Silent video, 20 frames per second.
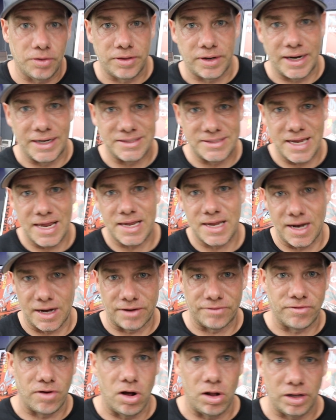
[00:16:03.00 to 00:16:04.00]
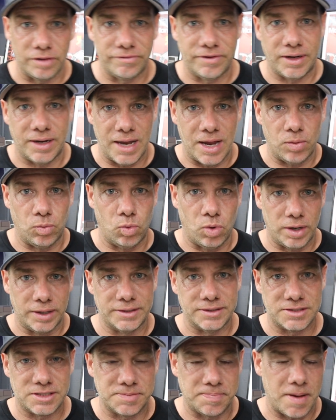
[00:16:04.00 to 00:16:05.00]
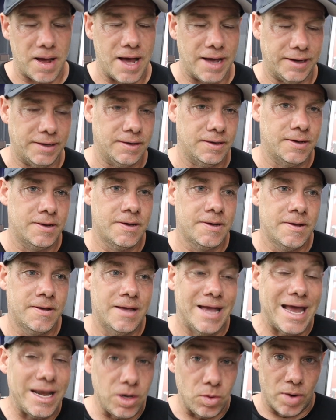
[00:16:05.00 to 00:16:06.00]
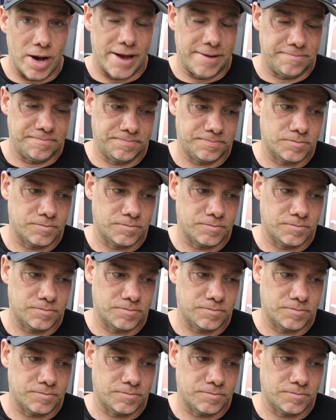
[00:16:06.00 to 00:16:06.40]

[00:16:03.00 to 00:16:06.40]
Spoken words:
that I take care of all of it at one spot. Anyway,